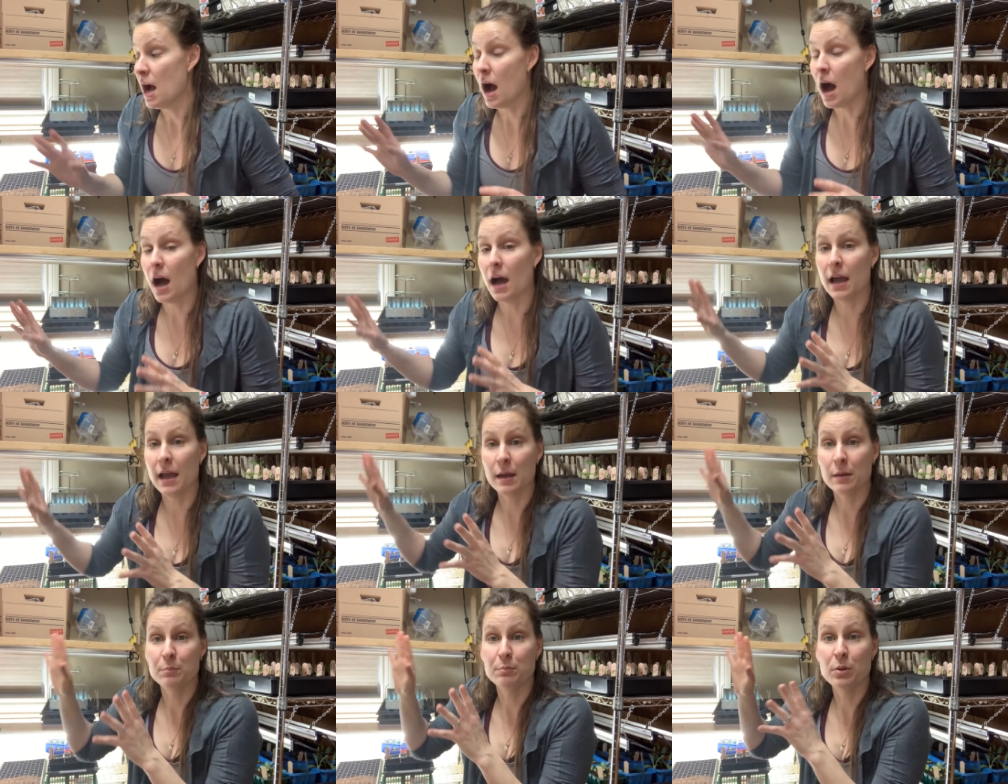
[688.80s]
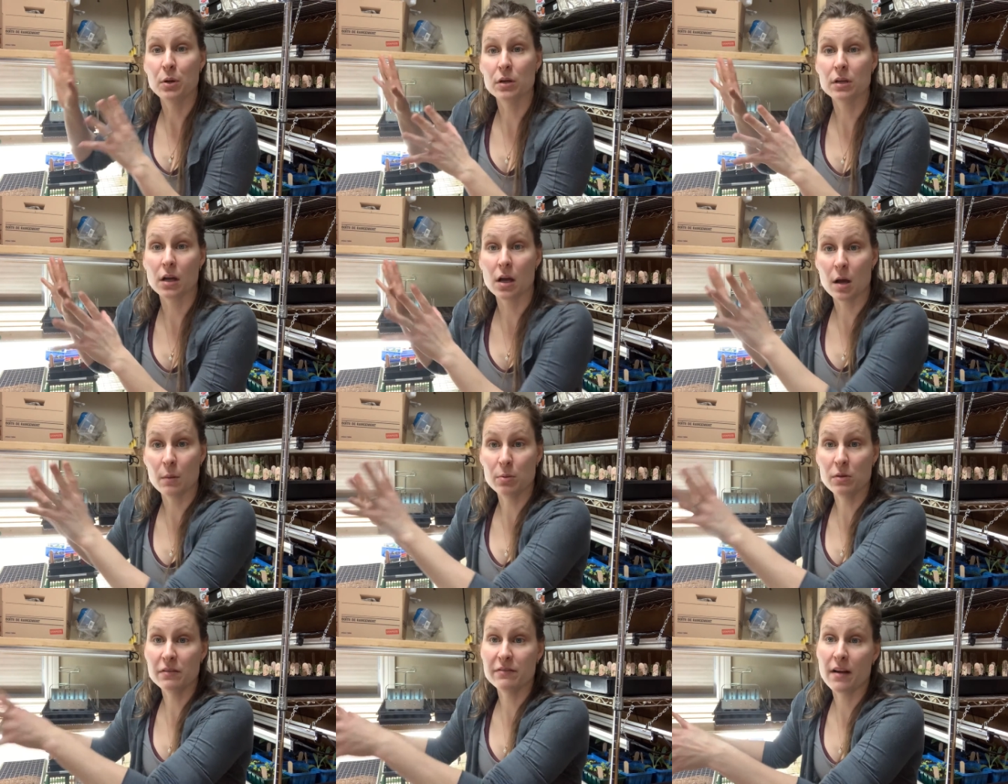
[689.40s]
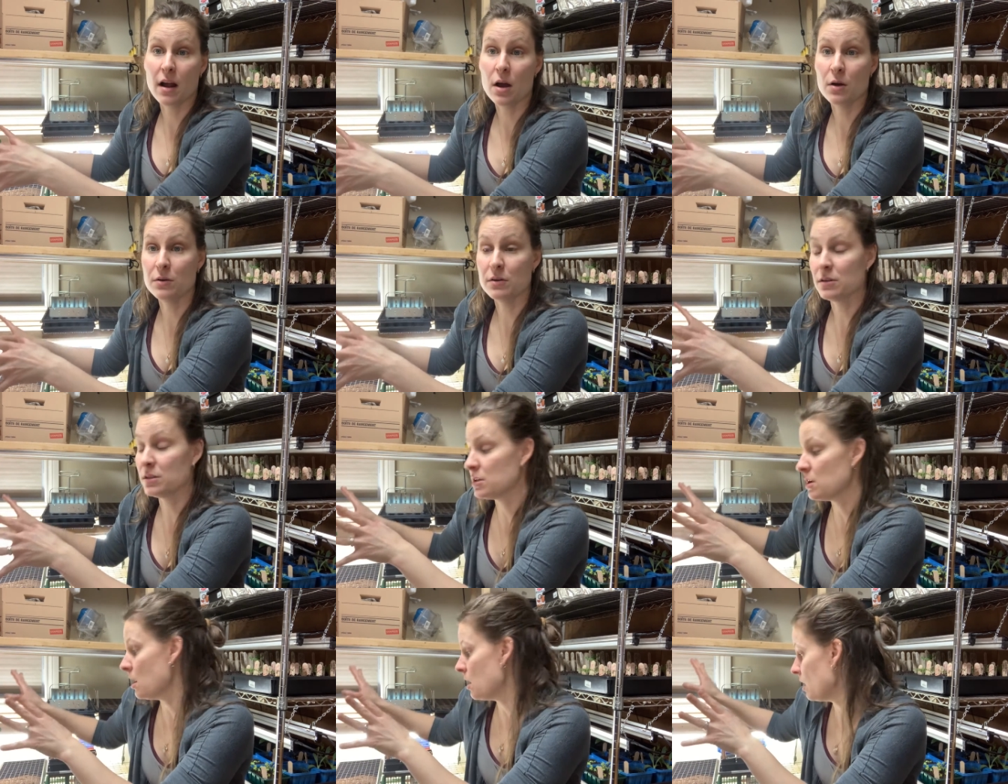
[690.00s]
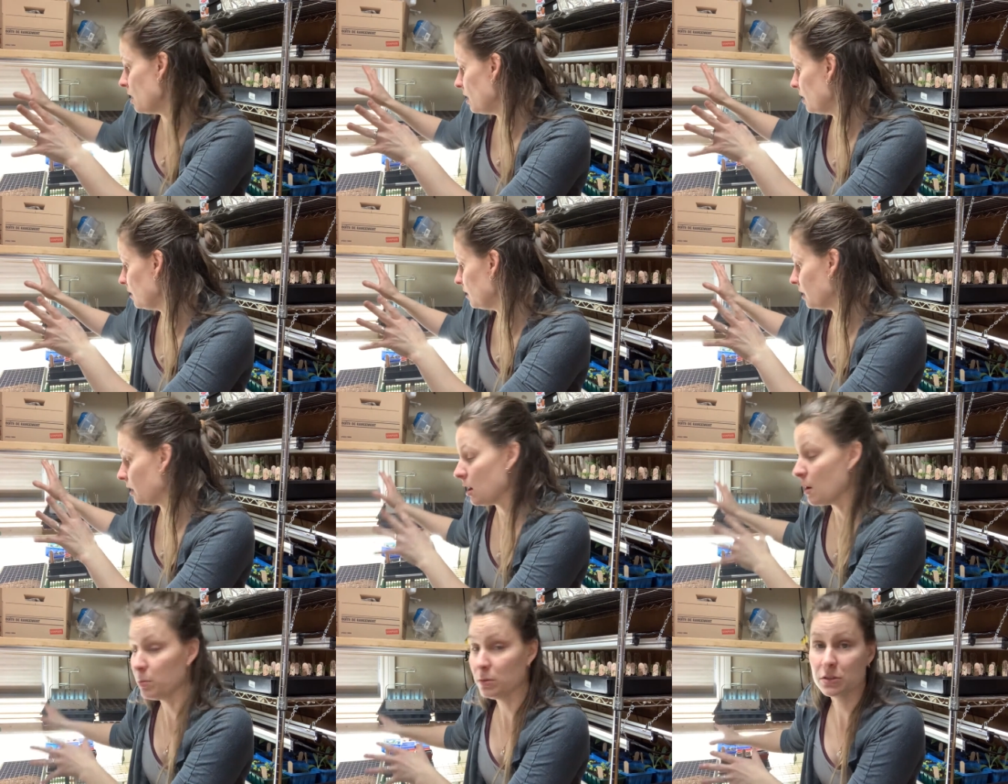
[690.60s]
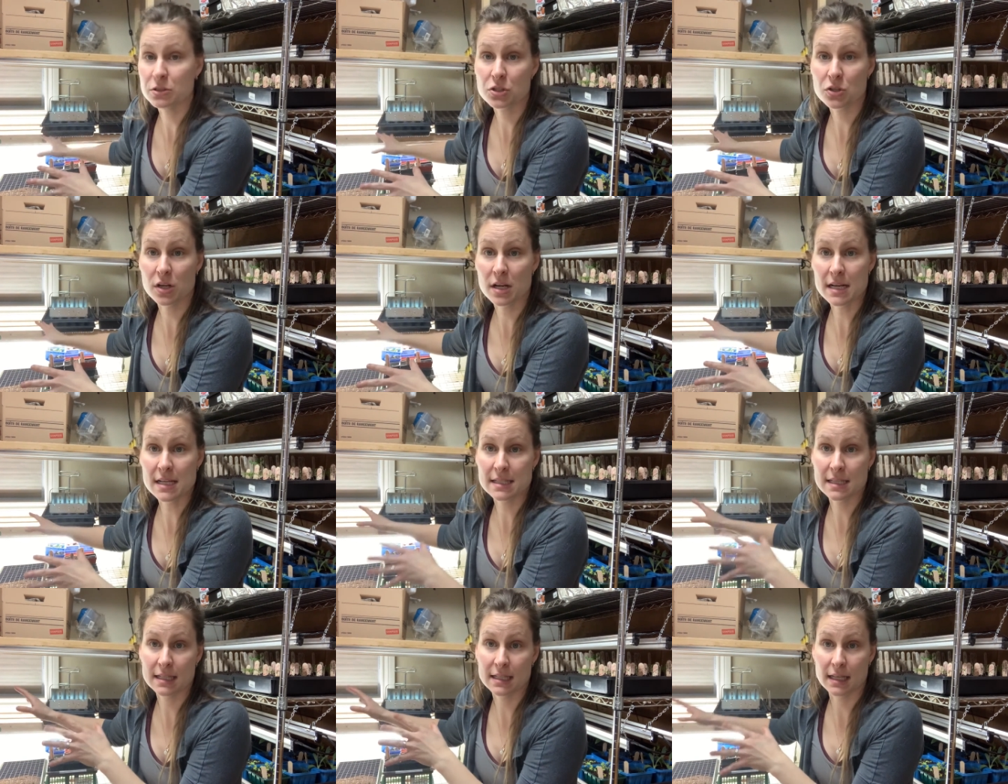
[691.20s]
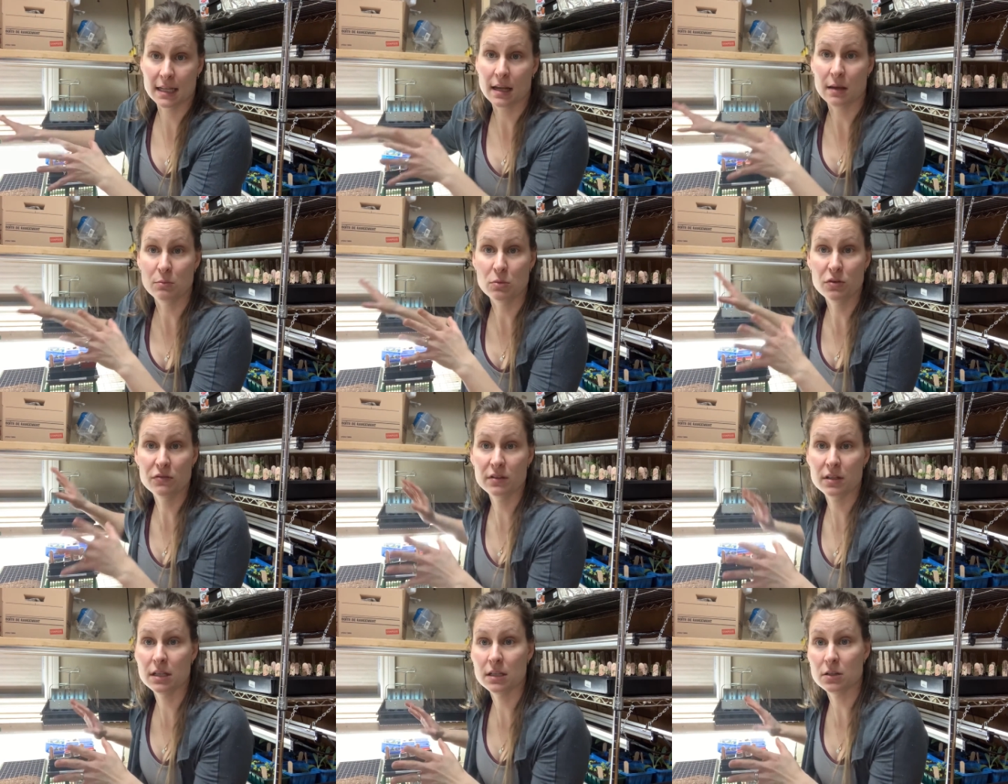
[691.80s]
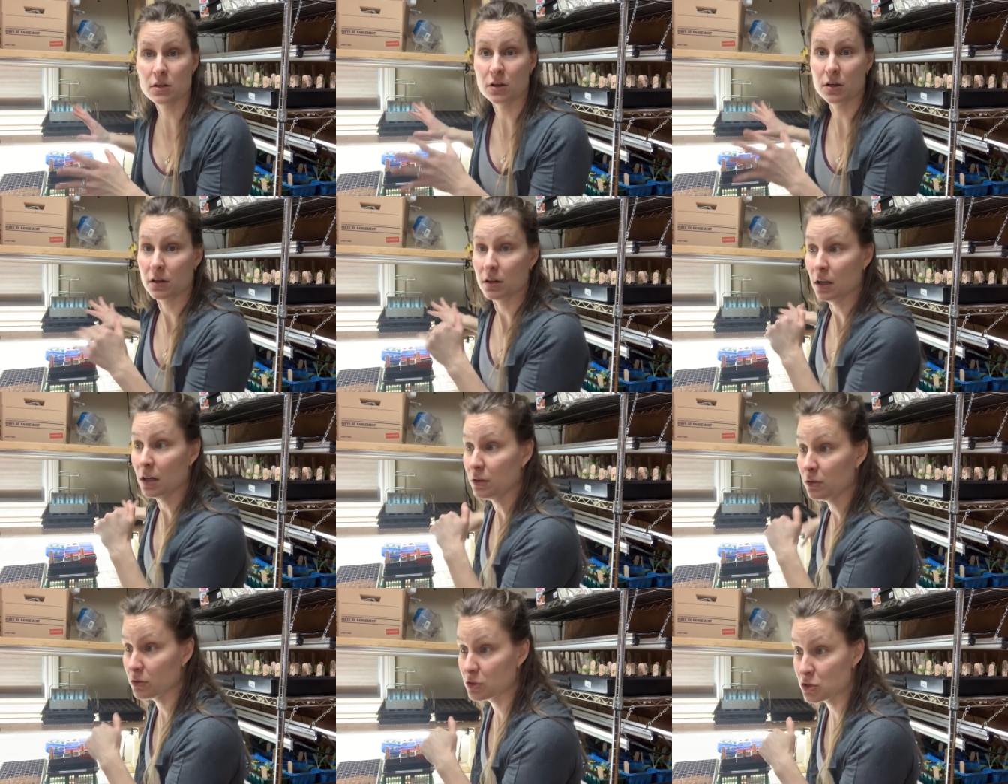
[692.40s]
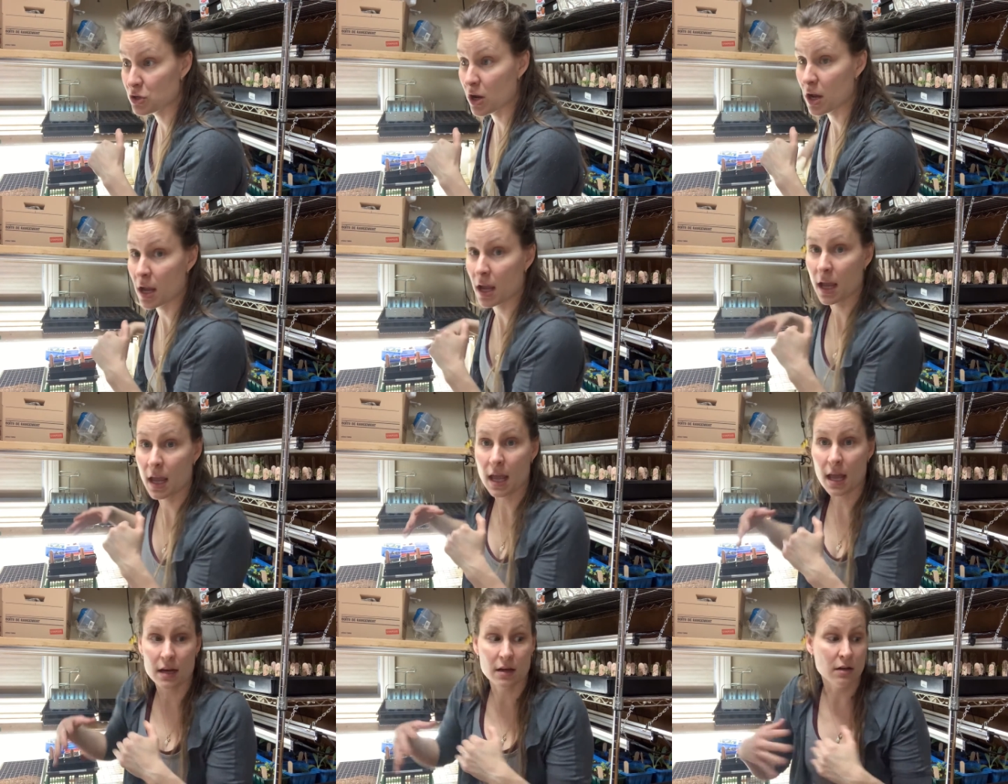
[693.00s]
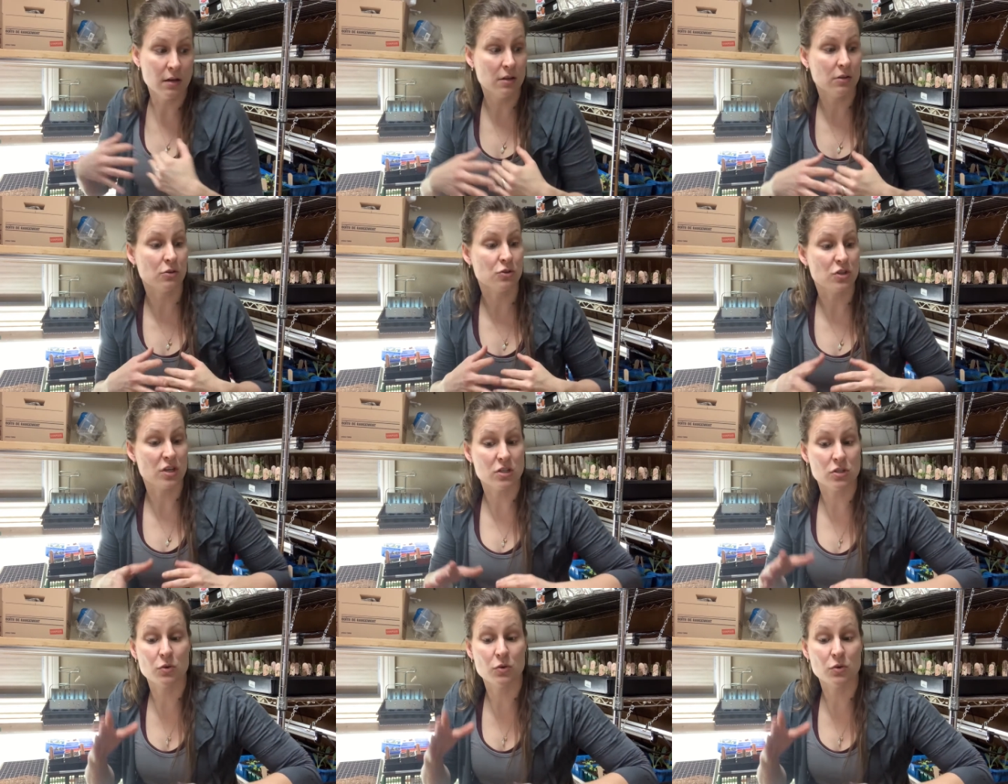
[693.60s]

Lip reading: I put a couple of hours on a couple of trays, and then I move it on another tray and another tray.